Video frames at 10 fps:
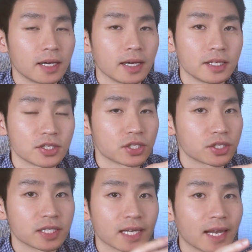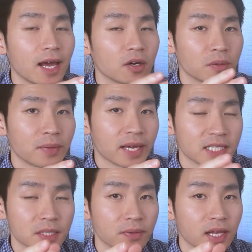it is just a
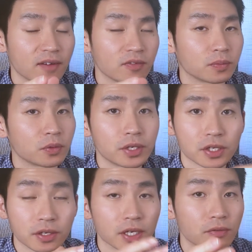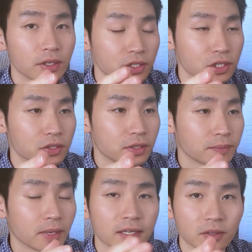cloud-based platform where you can run your
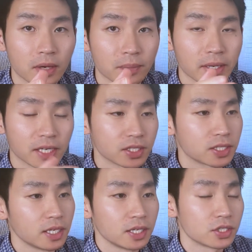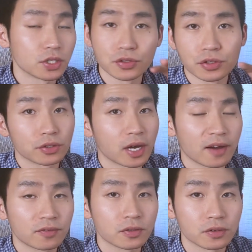script on the web page. So you do not
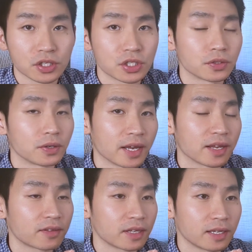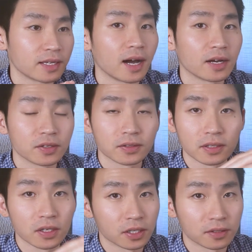have to install anything on your
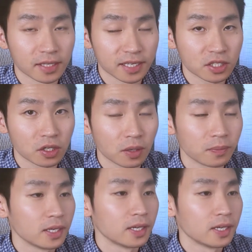local desktop.